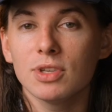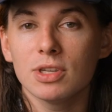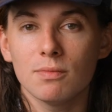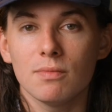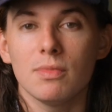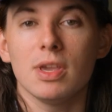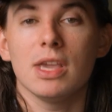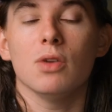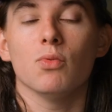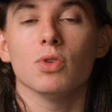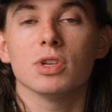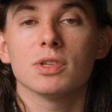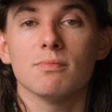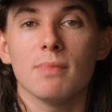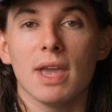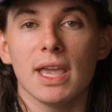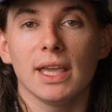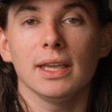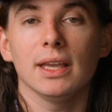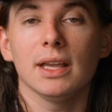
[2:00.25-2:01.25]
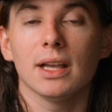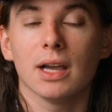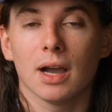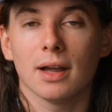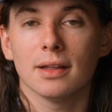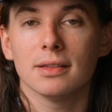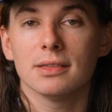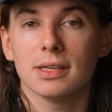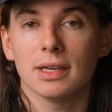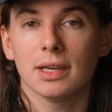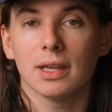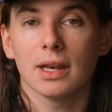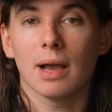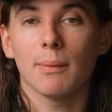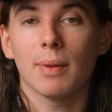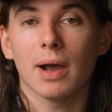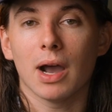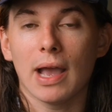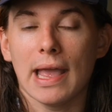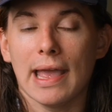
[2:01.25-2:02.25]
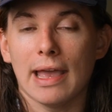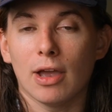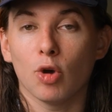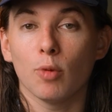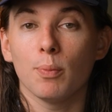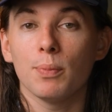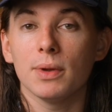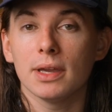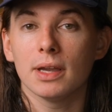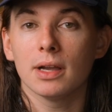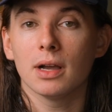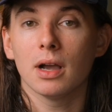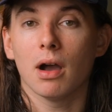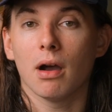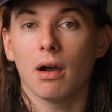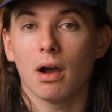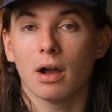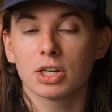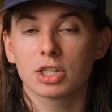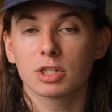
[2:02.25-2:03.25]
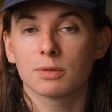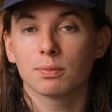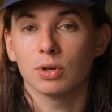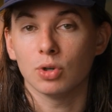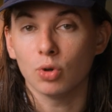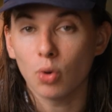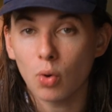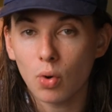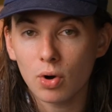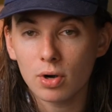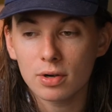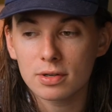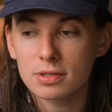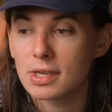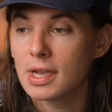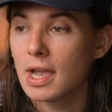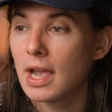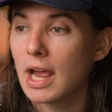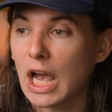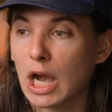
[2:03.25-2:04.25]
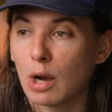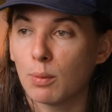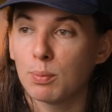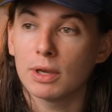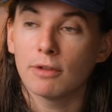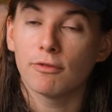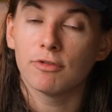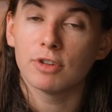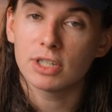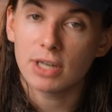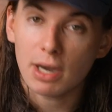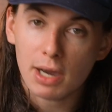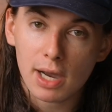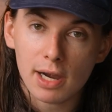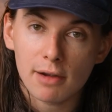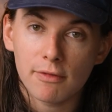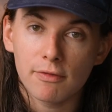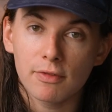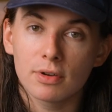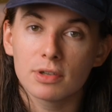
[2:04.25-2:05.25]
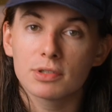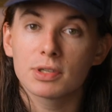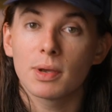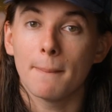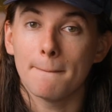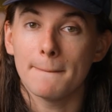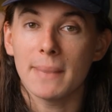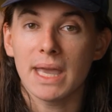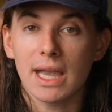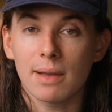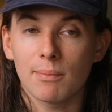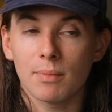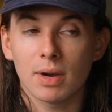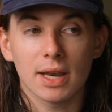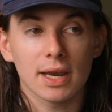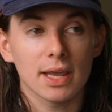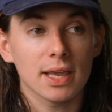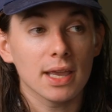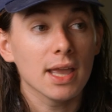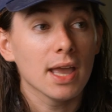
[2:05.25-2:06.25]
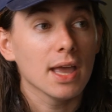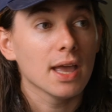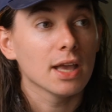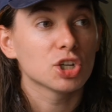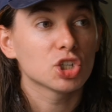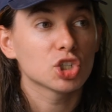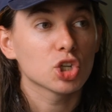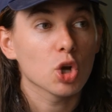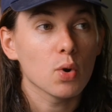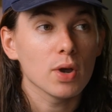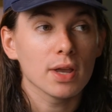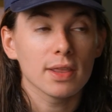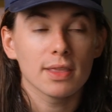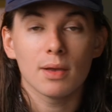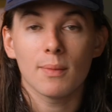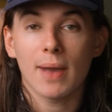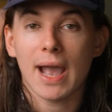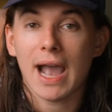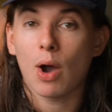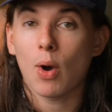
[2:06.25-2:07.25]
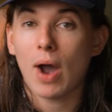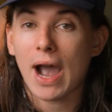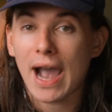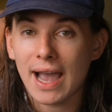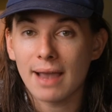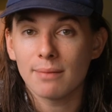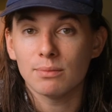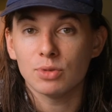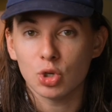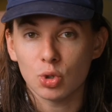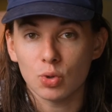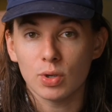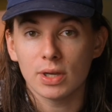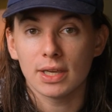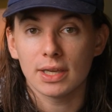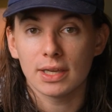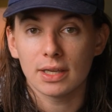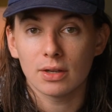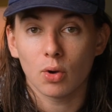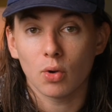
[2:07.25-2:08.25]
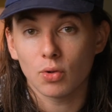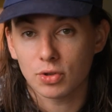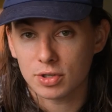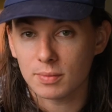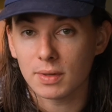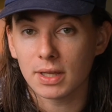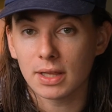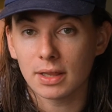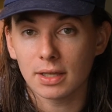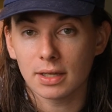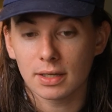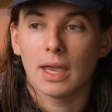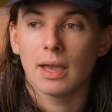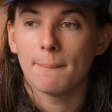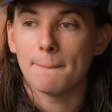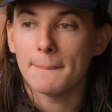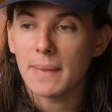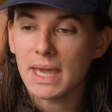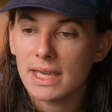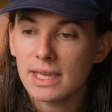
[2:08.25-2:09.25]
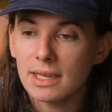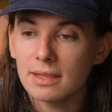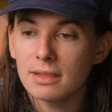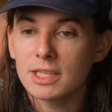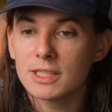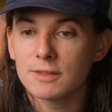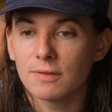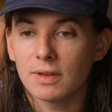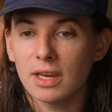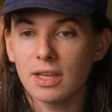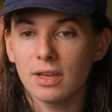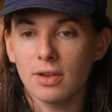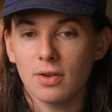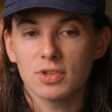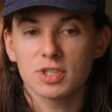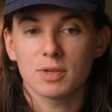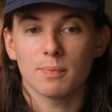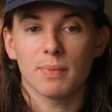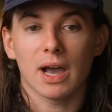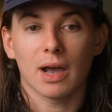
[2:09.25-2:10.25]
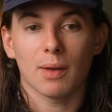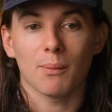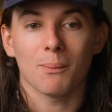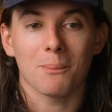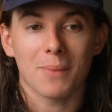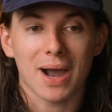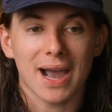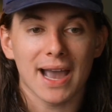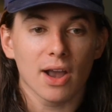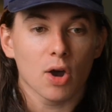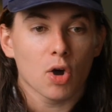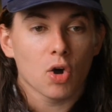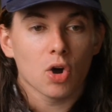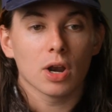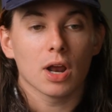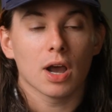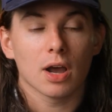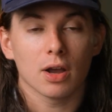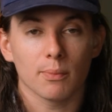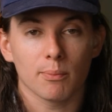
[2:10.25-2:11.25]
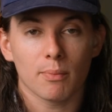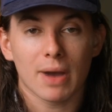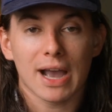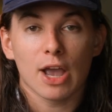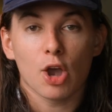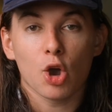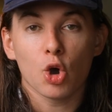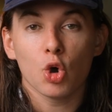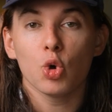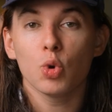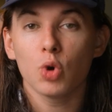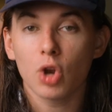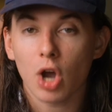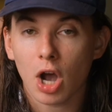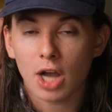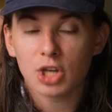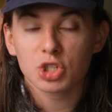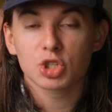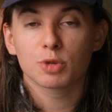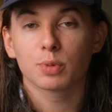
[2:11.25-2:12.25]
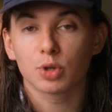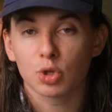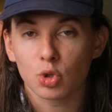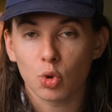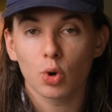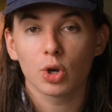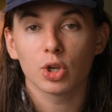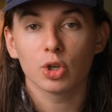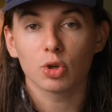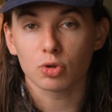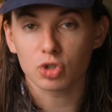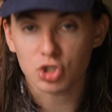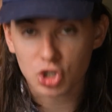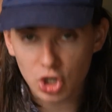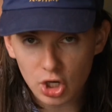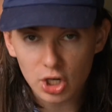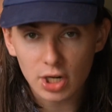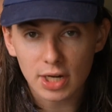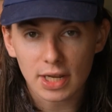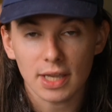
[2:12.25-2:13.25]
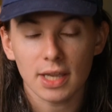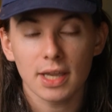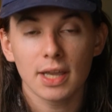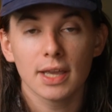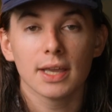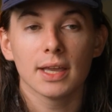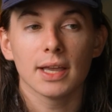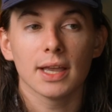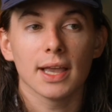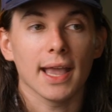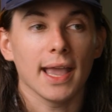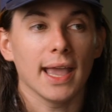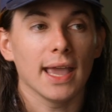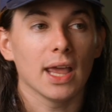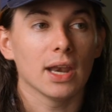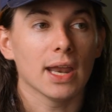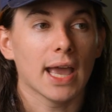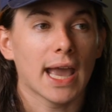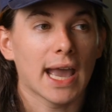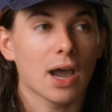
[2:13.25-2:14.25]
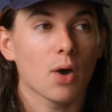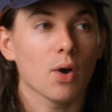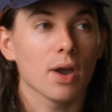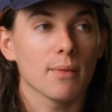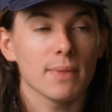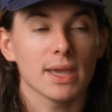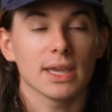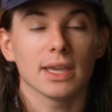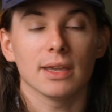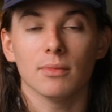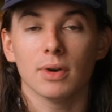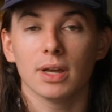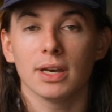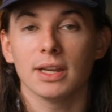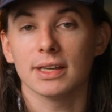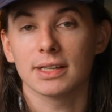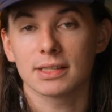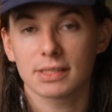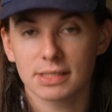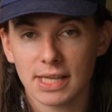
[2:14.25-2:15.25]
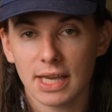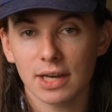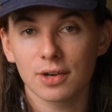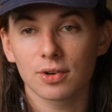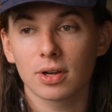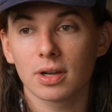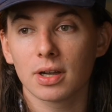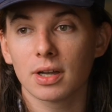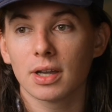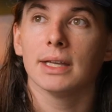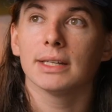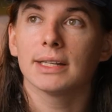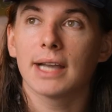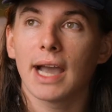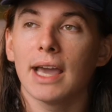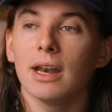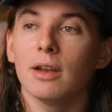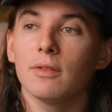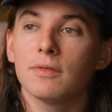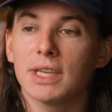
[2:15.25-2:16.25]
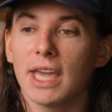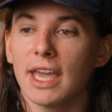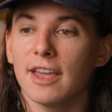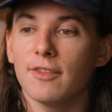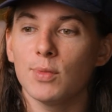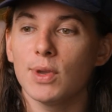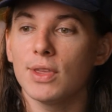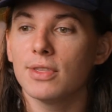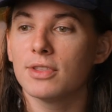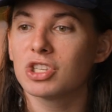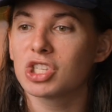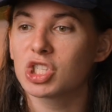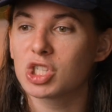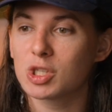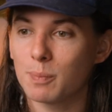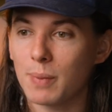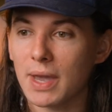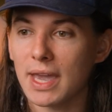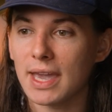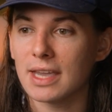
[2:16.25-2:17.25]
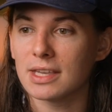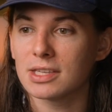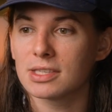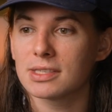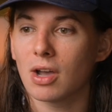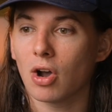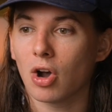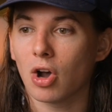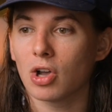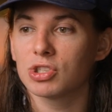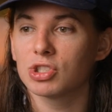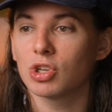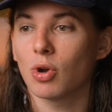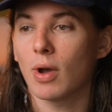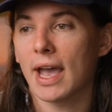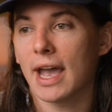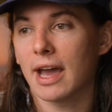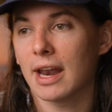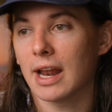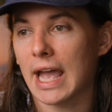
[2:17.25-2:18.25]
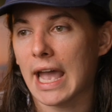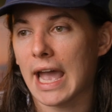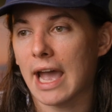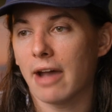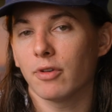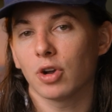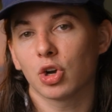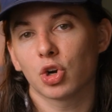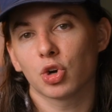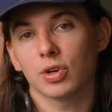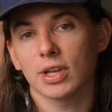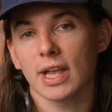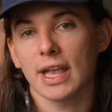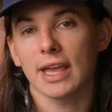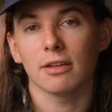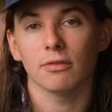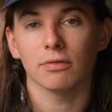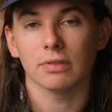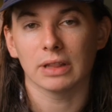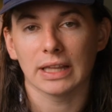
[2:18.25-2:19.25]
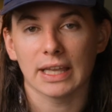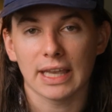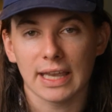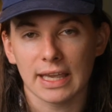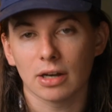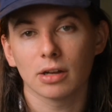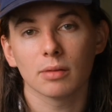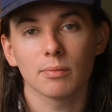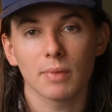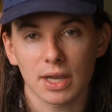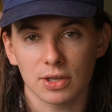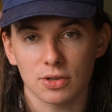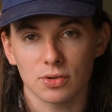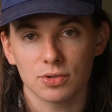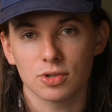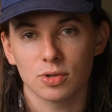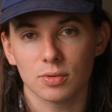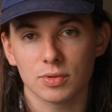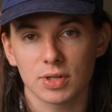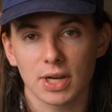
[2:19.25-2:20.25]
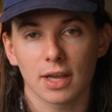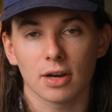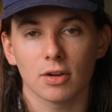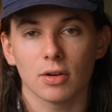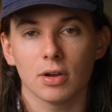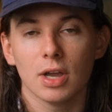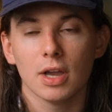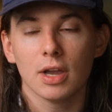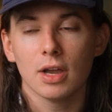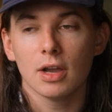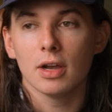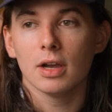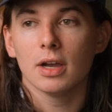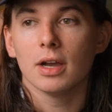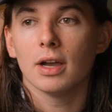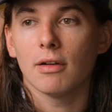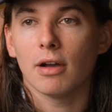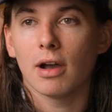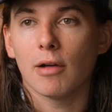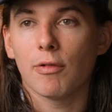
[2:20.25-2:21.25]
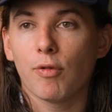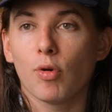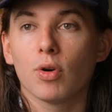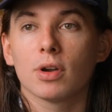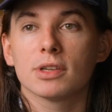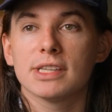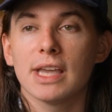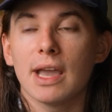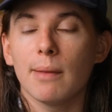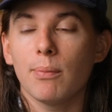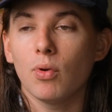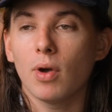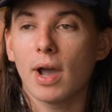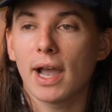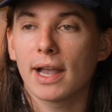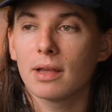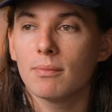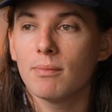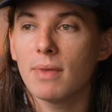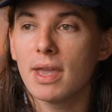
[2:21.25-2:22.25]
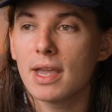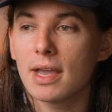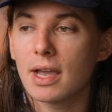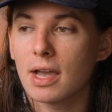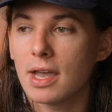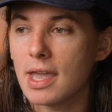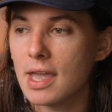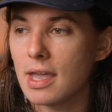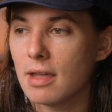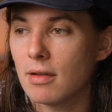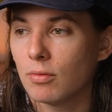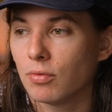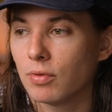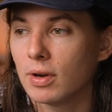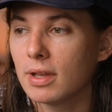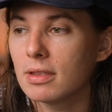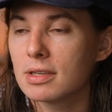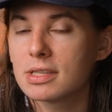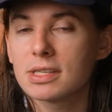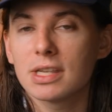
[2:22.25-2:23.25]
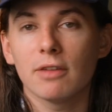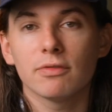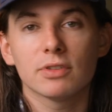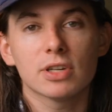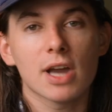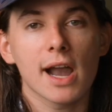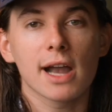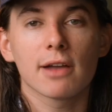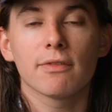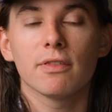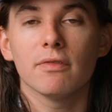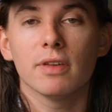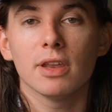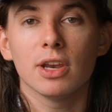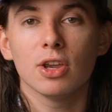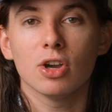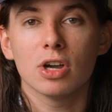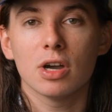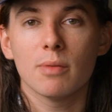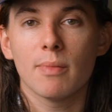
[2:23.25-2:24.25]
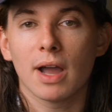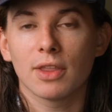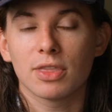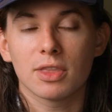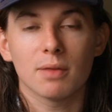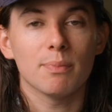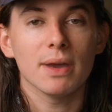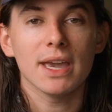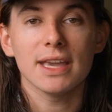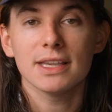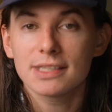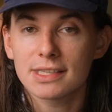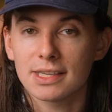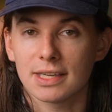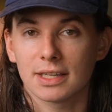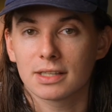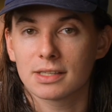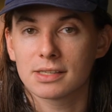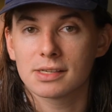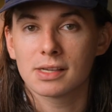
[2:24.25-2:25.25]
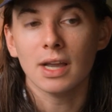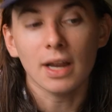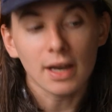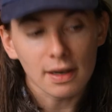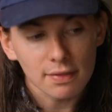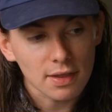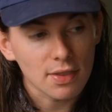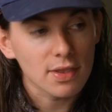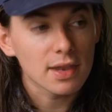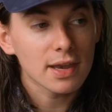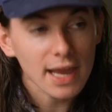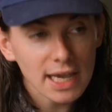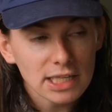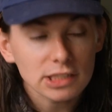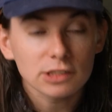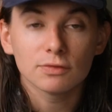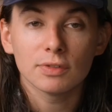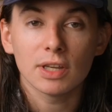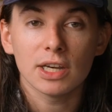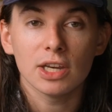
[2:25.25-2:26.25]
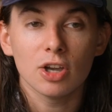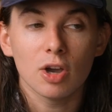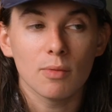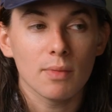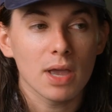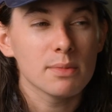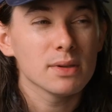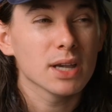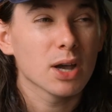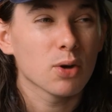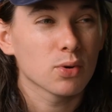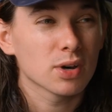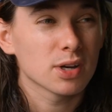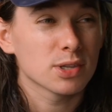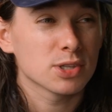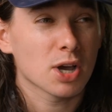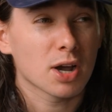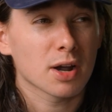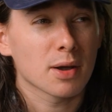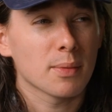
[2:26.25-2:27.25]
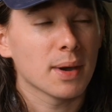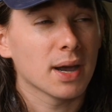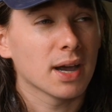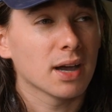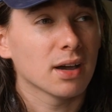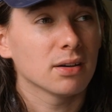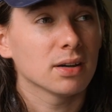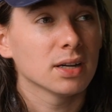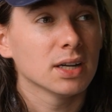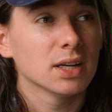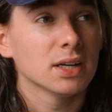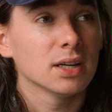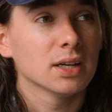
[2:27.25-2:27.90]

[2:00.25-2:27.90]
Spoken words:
to me was making content about helping entrepreneurs, helping photographers make money, showing them how I'm doing it ultimately. Making these videos about my own entrepreneurial journey and how I'm making money, etc., kind of gave me the space to also have a creative lane on my YouTube channel. For example, I can make a real estate photography video about the basics. Then the next video, maybe I want to talk about